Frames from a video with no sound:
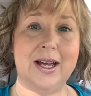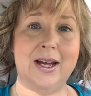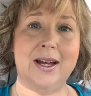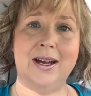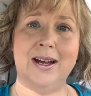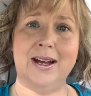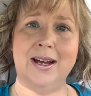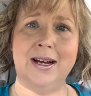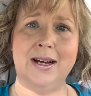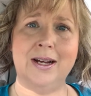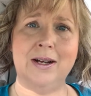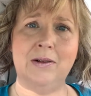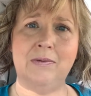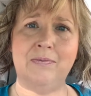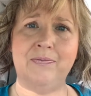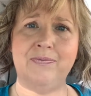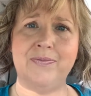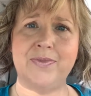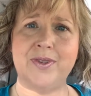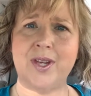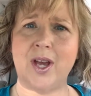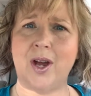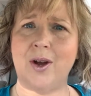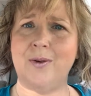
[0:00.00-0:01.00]

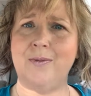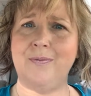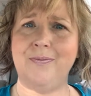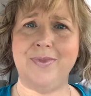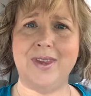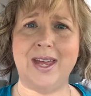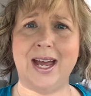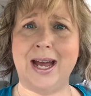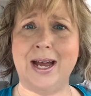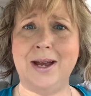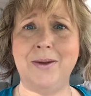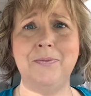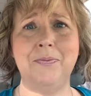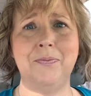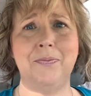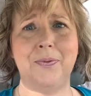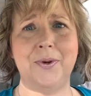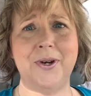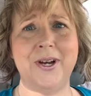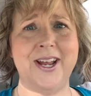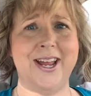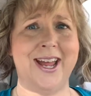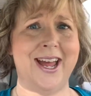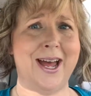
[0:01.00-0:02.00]
Um, so I'm
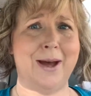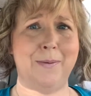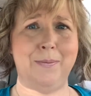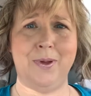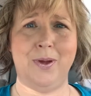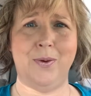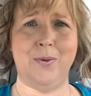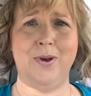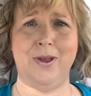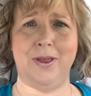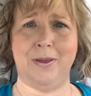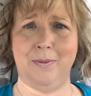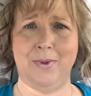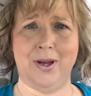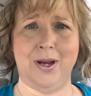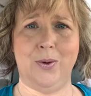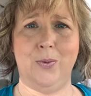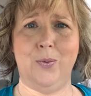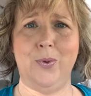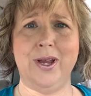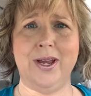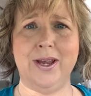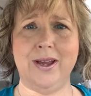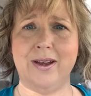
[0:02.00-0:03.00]
pretty happy with my
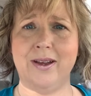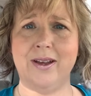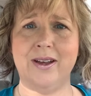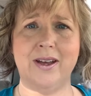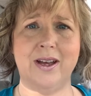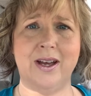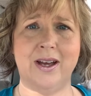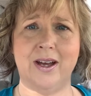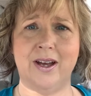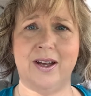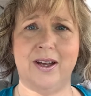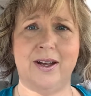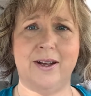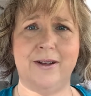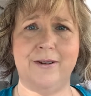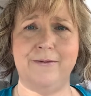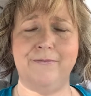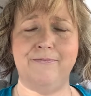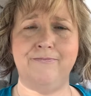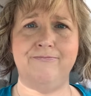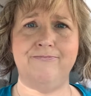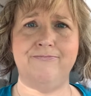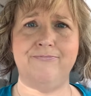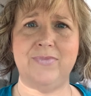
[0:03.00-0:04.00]
week.
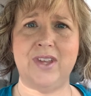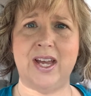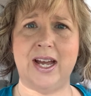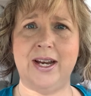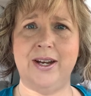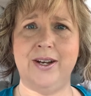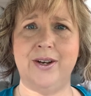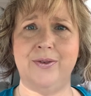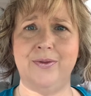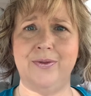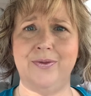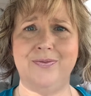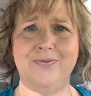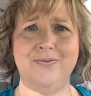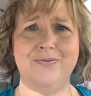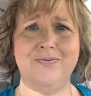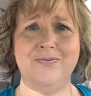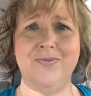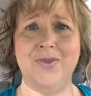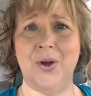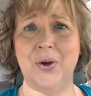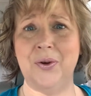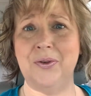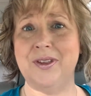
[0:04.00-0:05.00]
Um, I don't
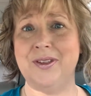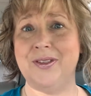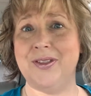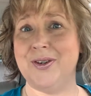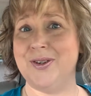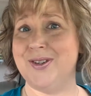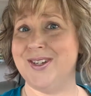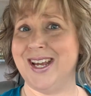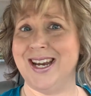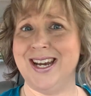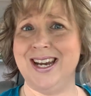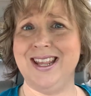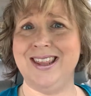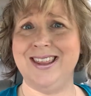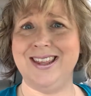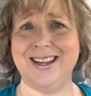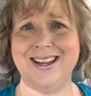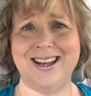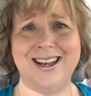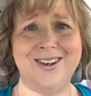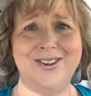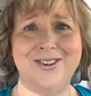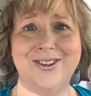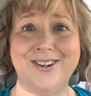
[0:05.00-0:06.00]
know that there's
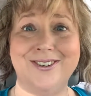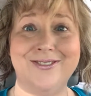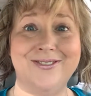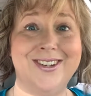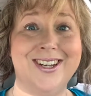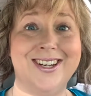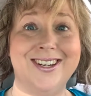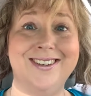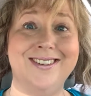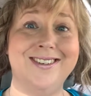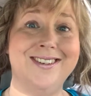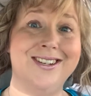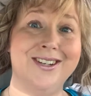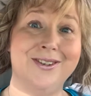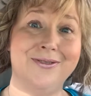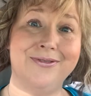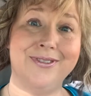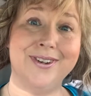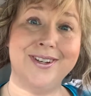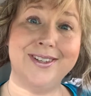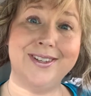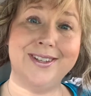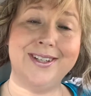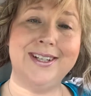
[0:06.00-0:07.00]
anything I could have done
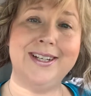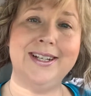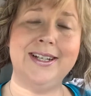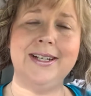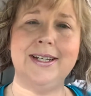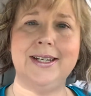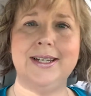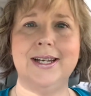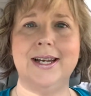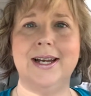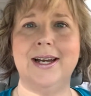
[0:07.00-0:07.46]
differently.